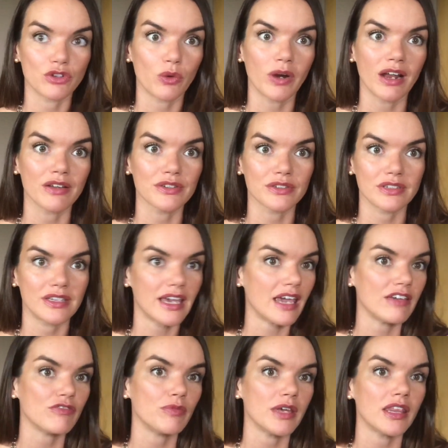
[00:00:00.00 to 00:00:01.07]
No one else
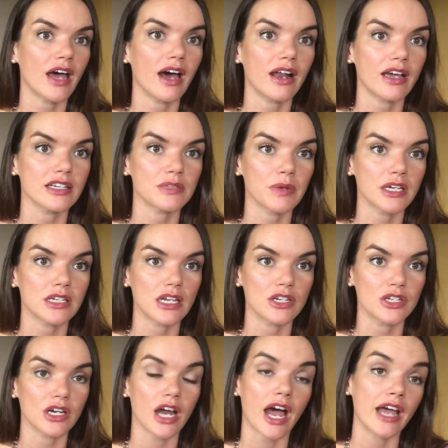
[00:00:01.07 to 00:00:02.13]
gave me that
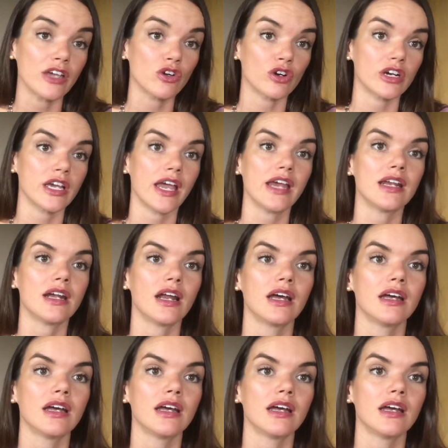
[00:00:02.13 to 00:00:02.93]
expectation. I created